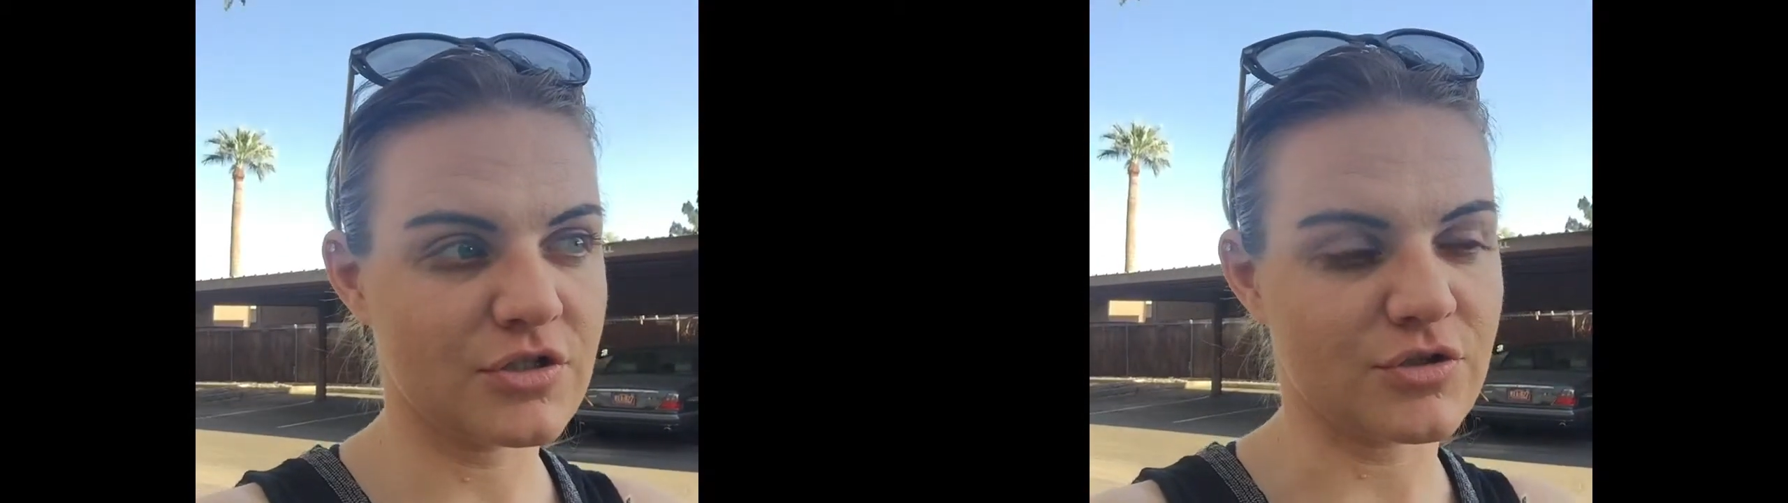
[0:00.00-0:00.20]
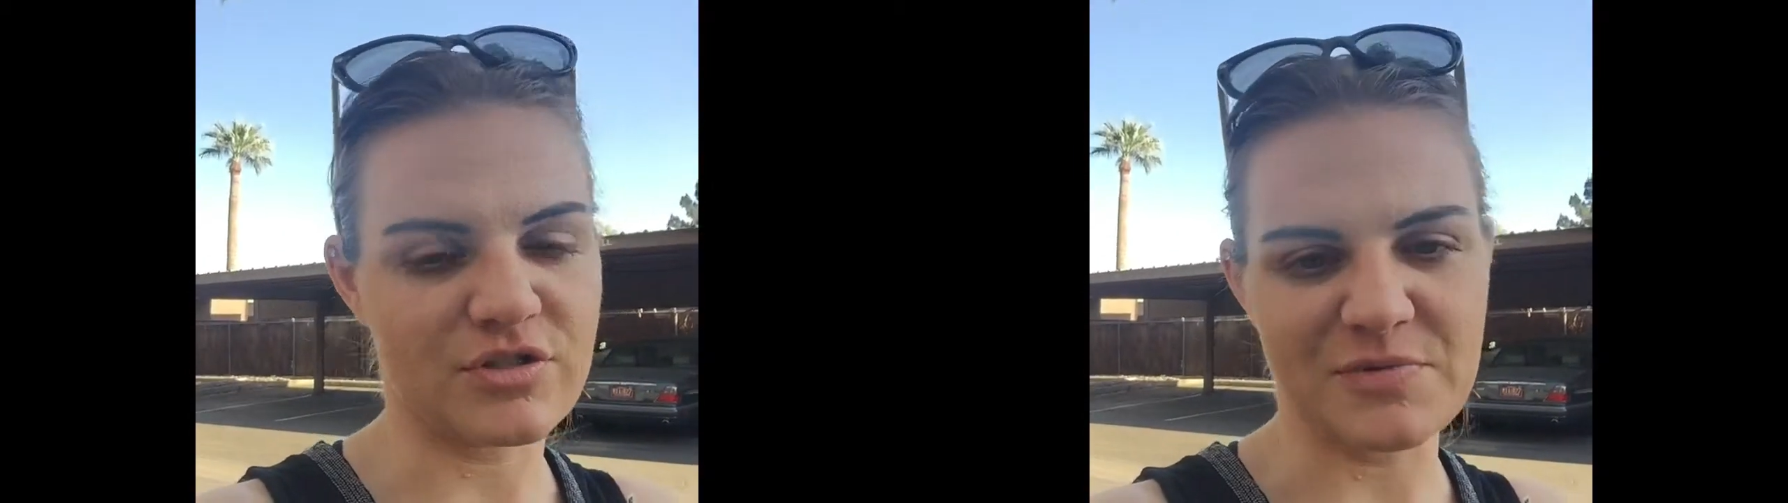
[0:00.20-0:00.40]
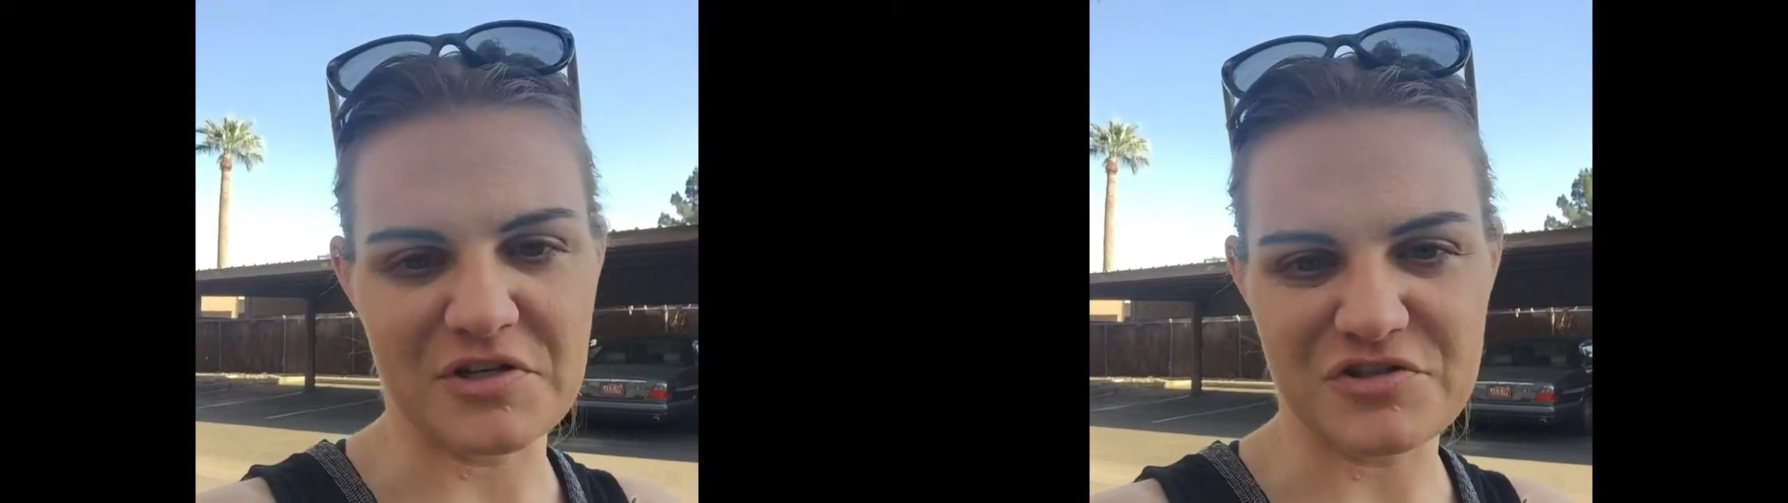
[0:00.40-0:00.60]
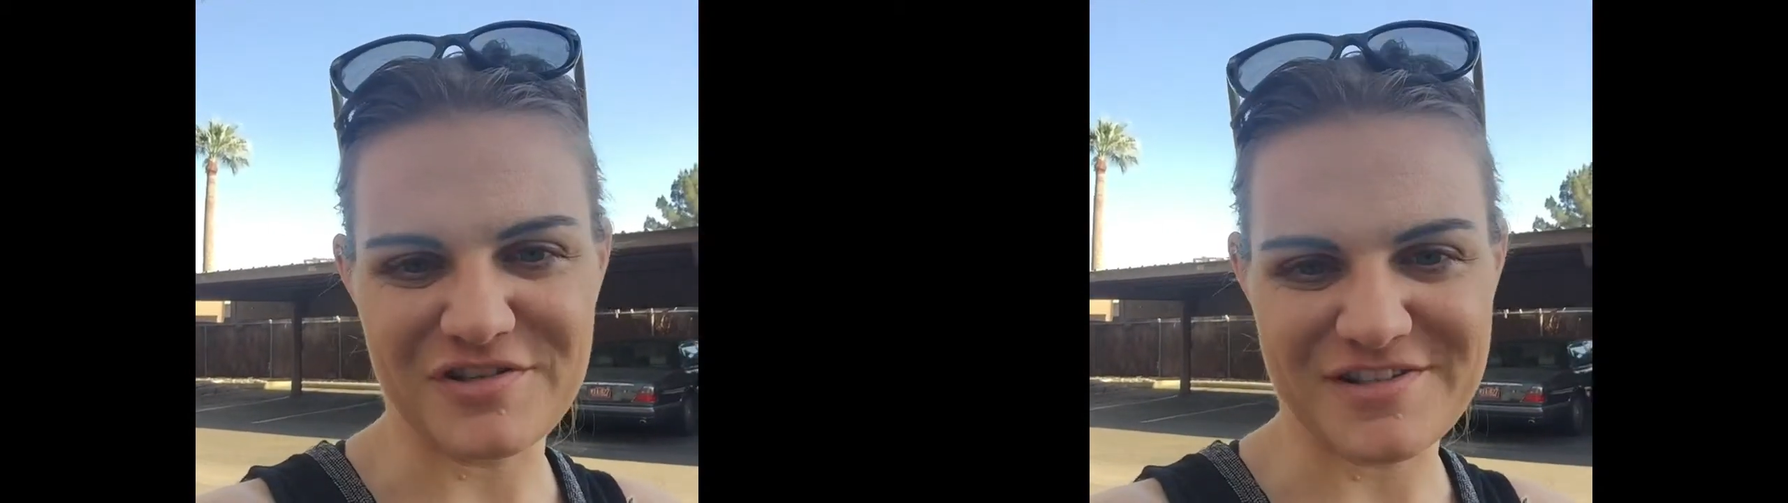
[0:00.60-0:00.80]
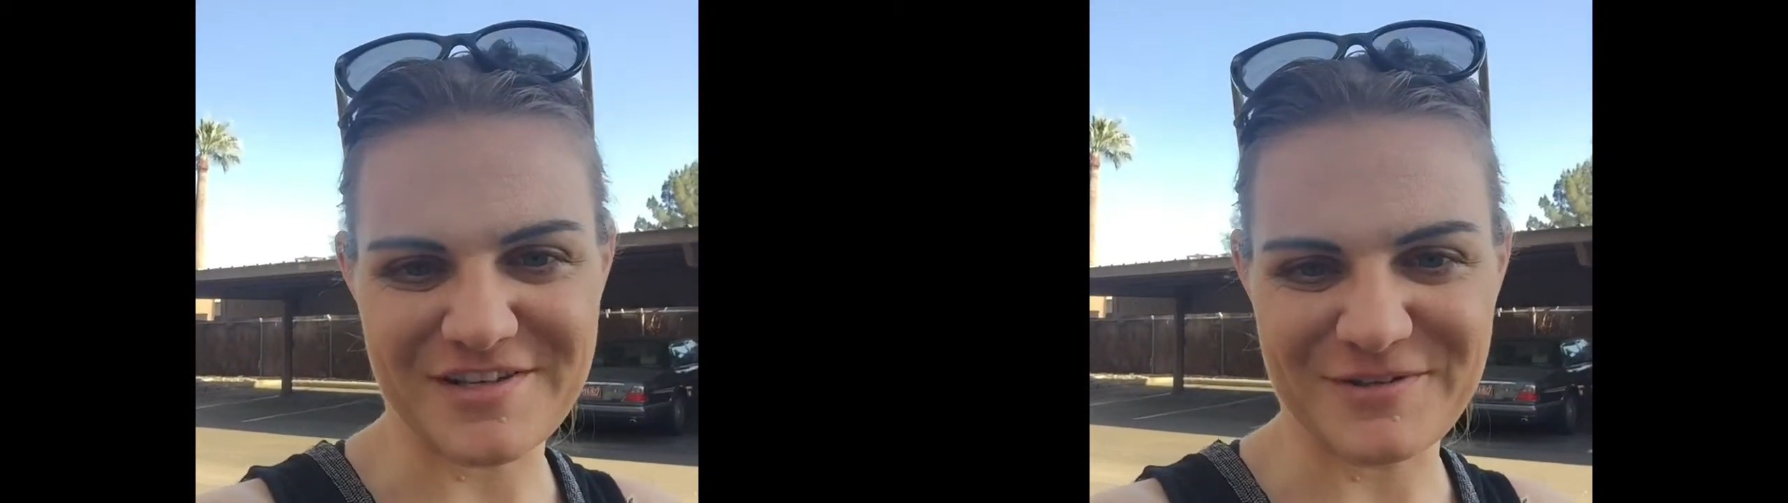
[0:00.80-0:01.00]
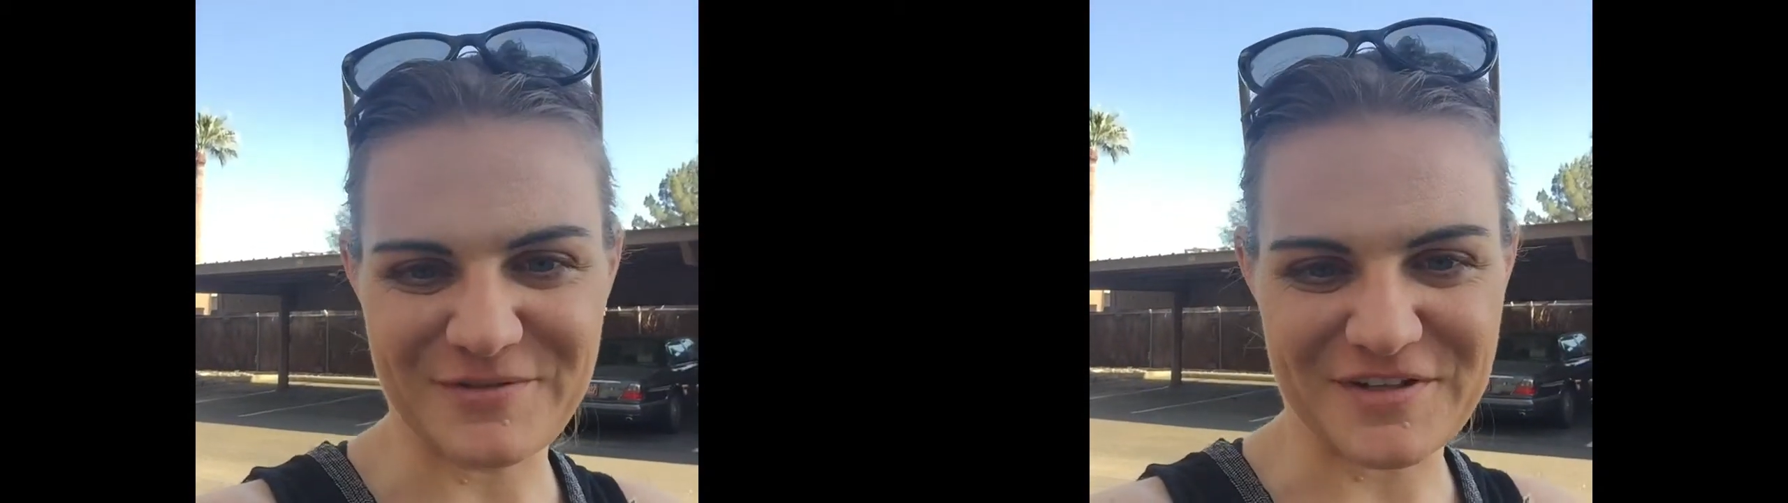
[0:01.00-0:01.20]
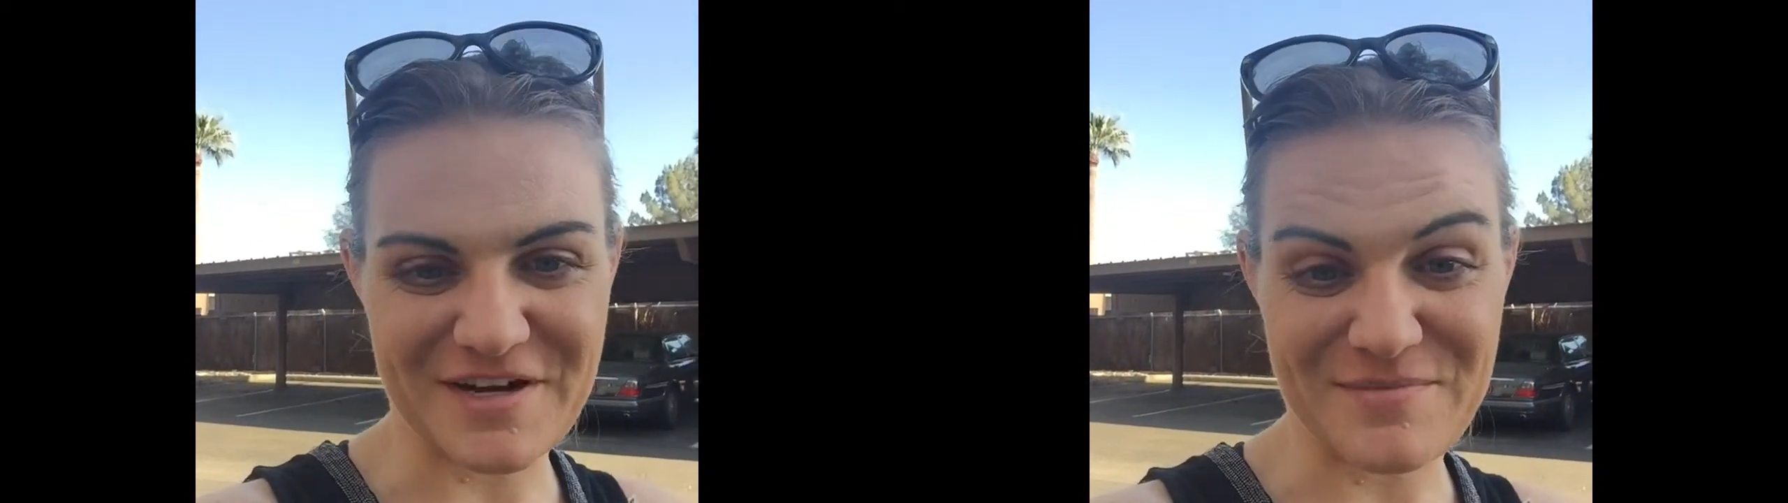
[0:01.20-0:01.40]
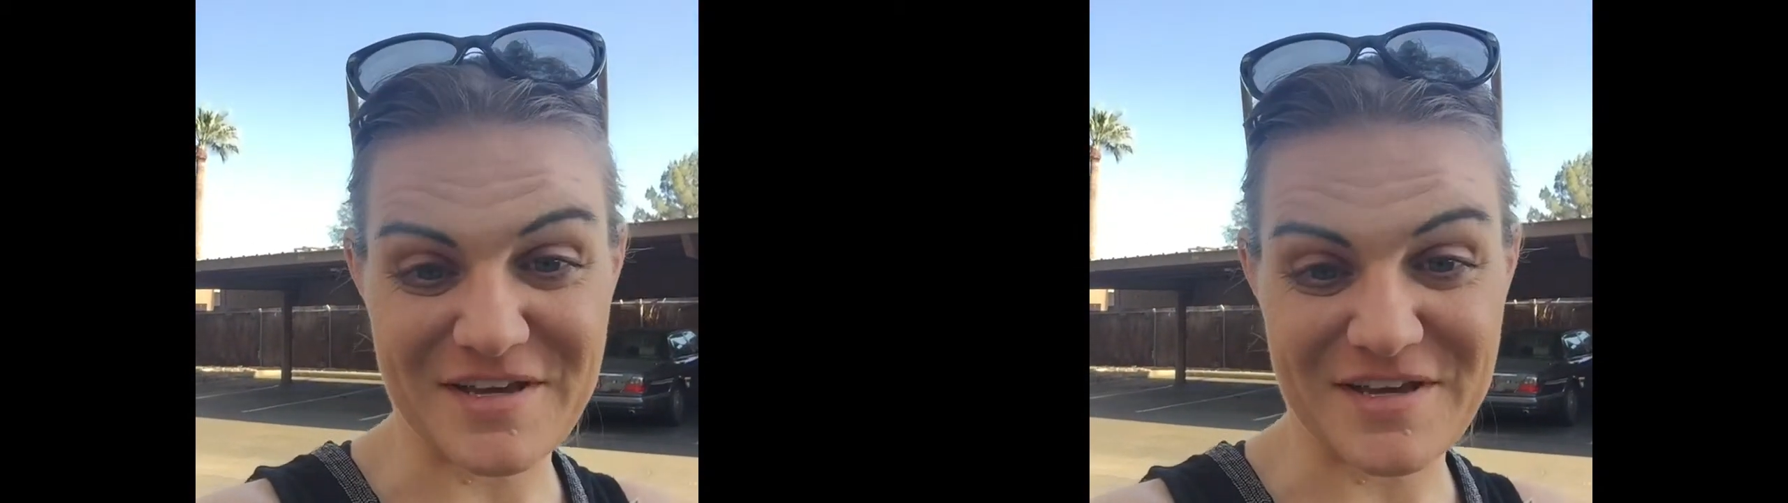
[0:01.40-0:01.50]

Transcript: so it smells just like the one that I